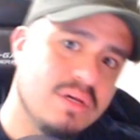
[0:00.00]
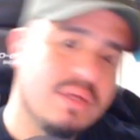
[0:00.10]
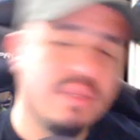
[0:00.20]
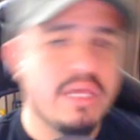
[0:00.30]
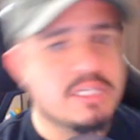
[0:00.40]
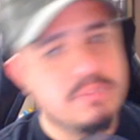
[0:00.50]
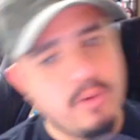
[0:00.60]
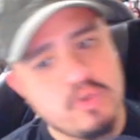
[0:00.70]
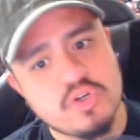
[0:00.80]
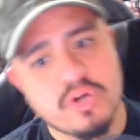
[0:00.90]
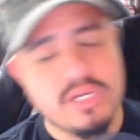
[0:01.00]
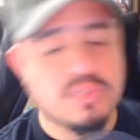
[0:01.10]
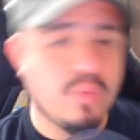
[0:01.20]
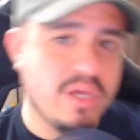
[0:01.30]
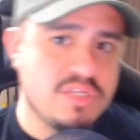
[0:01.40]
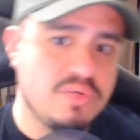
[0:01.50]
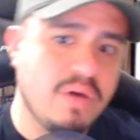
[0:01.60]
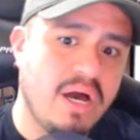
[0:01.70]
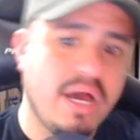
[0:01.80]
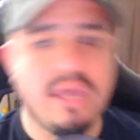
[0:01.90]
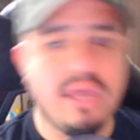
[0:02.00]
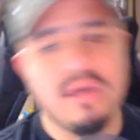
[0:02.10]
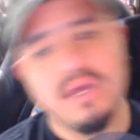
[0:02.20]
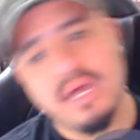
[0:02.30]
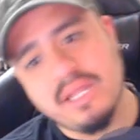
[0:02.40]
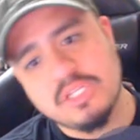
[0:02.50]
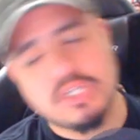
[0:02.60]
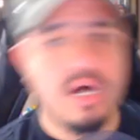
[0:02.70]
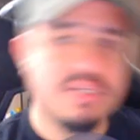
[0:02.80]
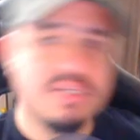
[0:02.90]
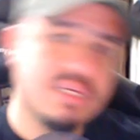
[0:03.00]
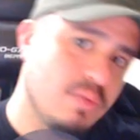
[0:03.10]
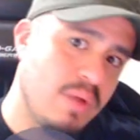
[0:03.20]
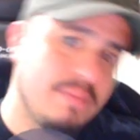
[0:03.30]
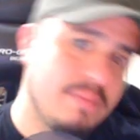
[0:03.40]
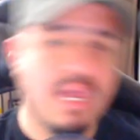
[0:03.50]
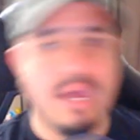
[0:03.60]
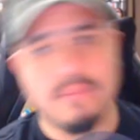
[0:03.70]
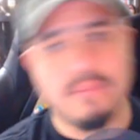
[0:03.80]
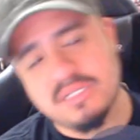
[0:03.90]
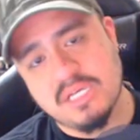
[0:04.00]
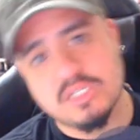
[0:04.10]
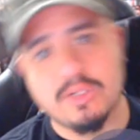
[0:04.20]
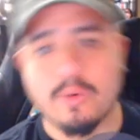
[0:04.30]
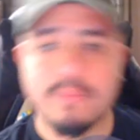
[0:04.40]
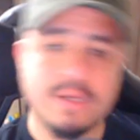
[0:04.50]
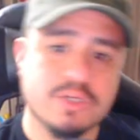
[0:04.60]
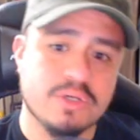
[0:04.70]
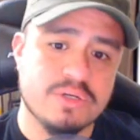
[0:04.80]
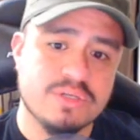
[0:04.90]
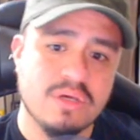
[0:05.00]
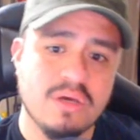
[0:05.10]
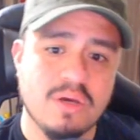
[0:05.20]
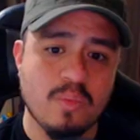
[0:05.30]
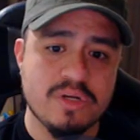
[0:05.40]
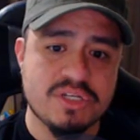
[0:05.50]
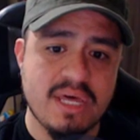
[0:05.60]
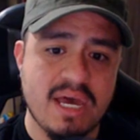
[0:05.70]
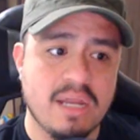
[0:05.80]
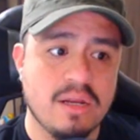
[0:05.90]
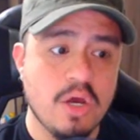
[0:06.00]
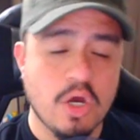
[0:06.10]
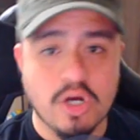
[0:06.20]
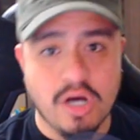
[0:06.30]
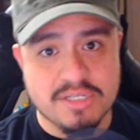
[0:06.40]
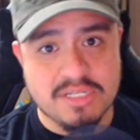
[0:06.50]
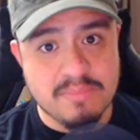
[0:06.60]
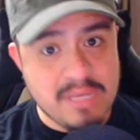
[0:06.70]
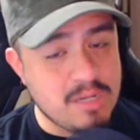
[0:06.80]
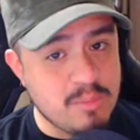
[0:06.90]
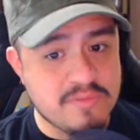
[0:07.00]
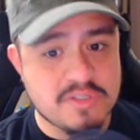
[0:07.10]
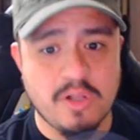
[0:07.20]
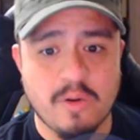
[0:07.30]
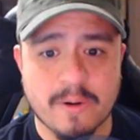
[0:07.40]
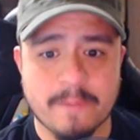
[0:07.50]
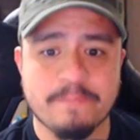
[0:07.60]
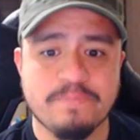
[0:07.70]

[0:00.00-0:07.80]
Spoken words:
The exposure is way too high, and it's causing the webcam to take slower pictures, which then causes me to move slower.